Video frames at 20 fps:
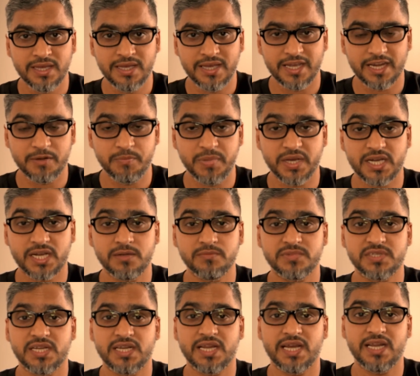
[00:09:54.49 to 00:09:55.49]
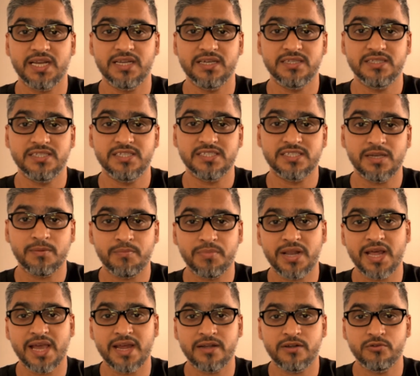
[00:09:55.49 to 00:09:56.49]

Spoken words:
it becomes an energy supplier